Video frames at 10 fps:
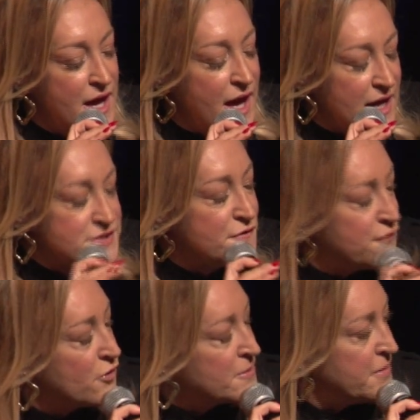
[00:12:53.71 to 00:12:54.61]
And so
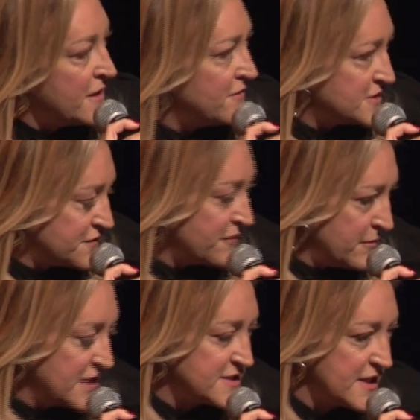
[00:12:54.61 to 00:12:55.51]
Ford pivots from this.